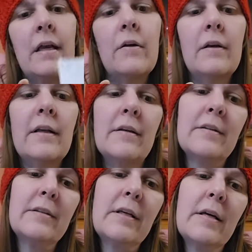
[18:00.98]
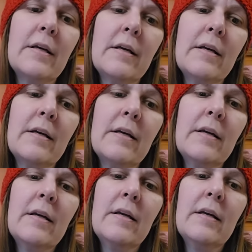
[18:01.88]
there it is.
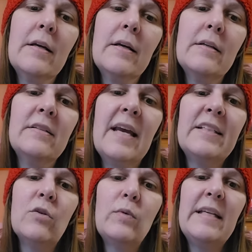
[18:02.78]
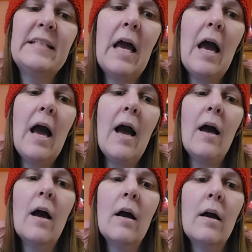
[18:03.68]
Santa
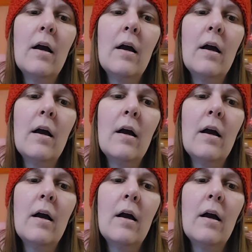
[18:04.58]
Rita.